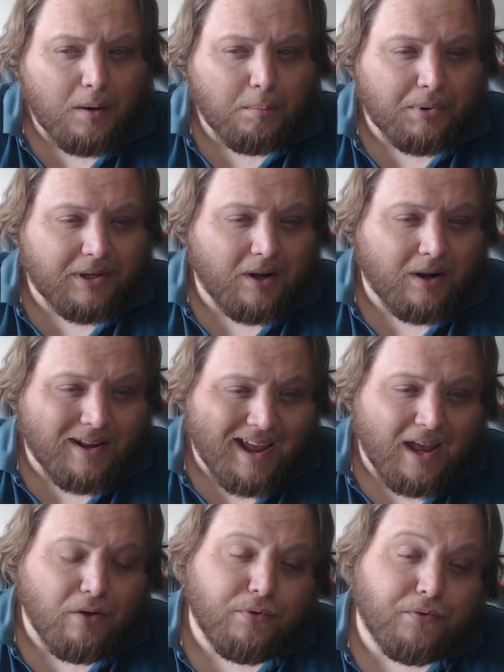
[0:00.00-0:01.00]
but not
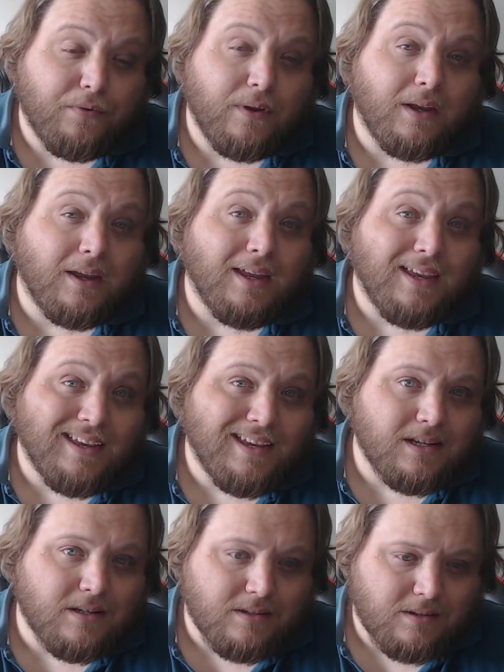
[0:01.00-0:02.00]
everything
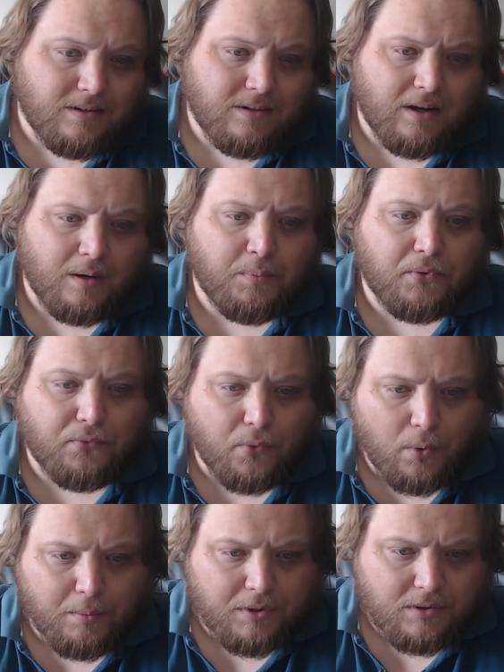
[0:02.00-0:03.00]
is a
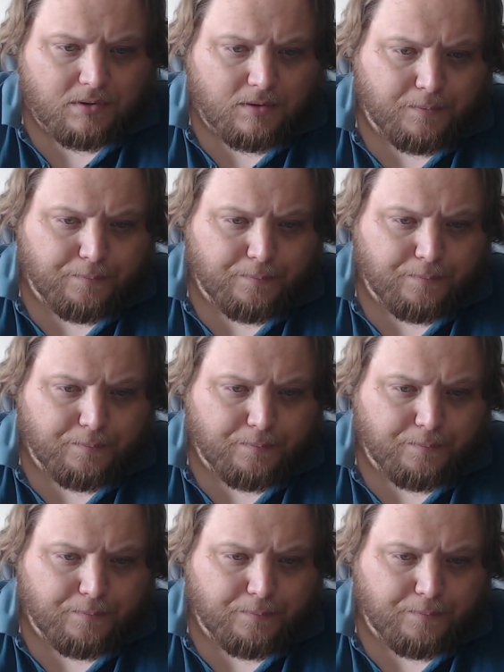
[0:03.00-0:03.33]
performance.